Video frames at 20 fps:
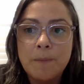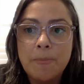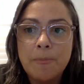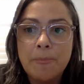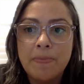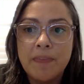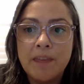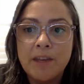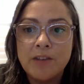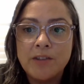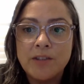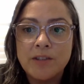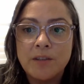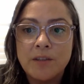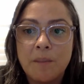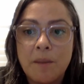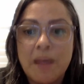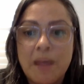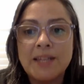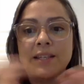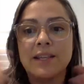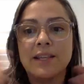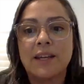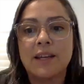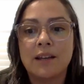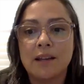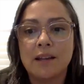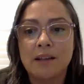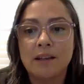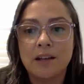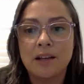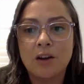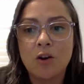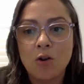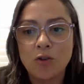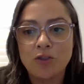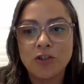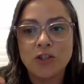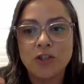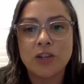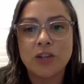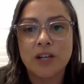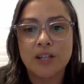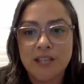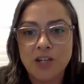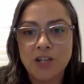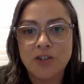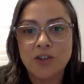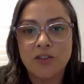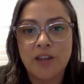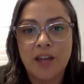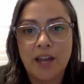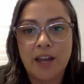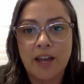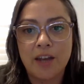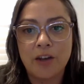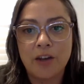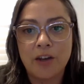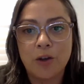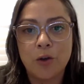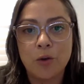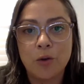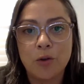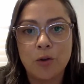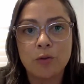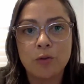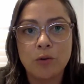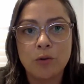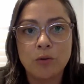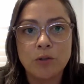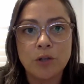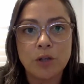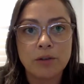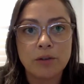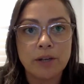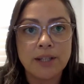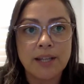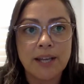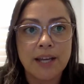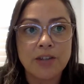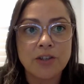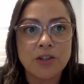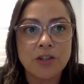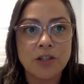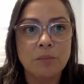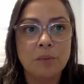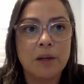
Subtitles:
there's this amazing conscientization that can occur through direct action,